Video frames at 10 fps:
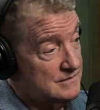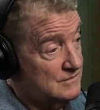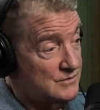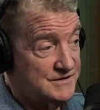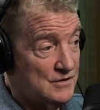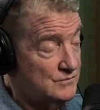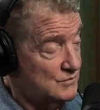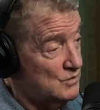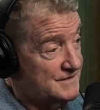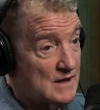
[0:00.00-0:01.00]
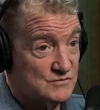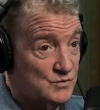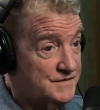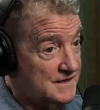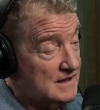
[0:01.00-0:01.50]
You ain't the only one. That was
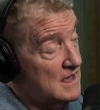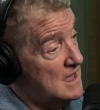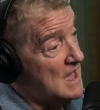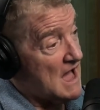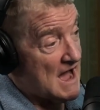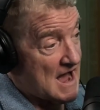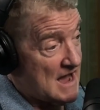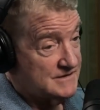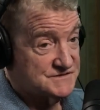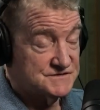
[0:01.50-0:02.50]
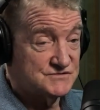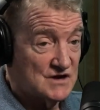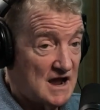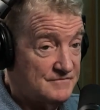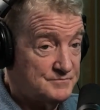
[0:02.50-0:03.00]
one thing. I used to
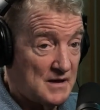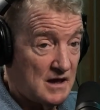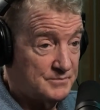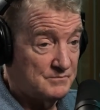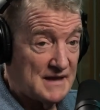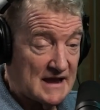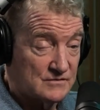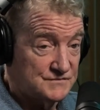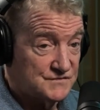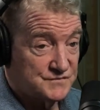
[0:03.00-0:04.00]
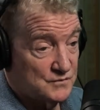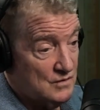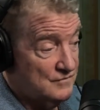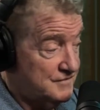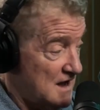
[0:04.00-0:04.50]
drive up and back on this
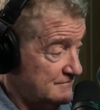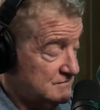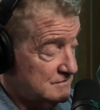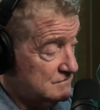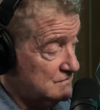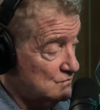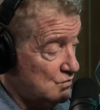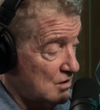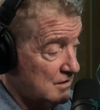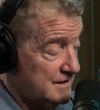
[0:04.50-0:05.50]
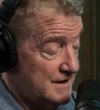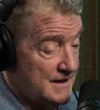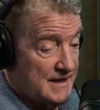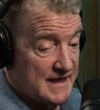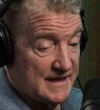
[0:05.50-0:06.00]
405 to work.
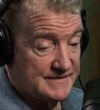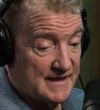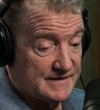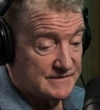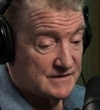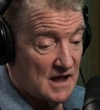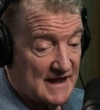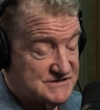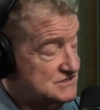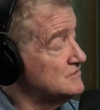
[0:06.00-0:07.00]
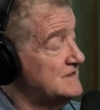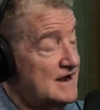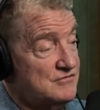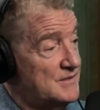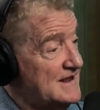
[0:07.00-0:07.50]
And then, I just looked at
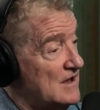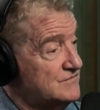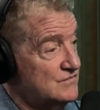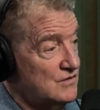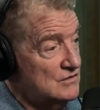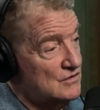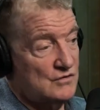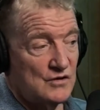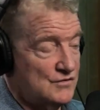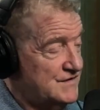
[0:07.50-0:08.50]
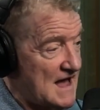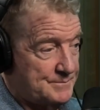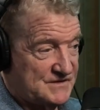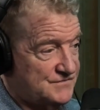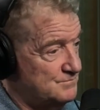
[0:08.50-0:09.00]
everybody else and thought, look at all those
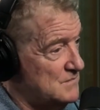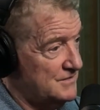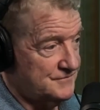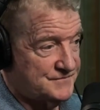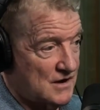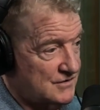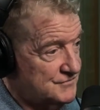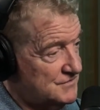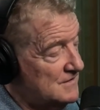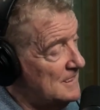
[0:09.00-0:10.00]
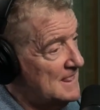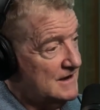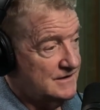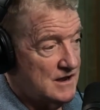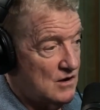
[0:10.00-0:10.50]
happy motherfuckers,
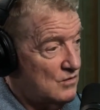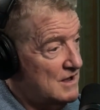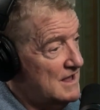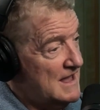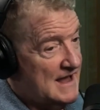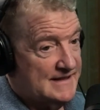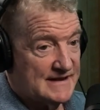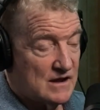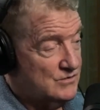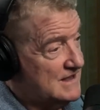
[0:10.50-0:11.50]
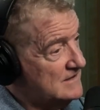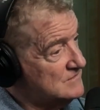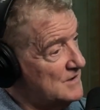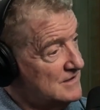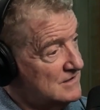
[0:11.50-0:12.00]
And then
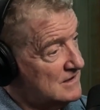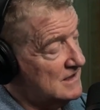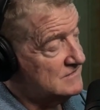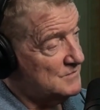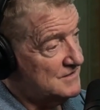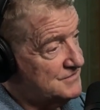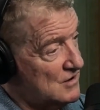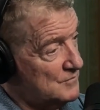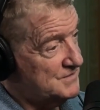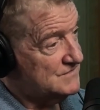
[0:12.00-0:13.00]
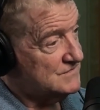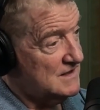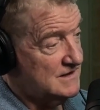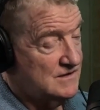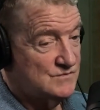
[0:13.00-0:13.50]
I got to my therapist
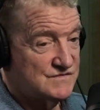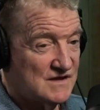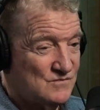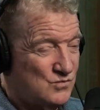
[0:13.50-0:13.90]
and he would say,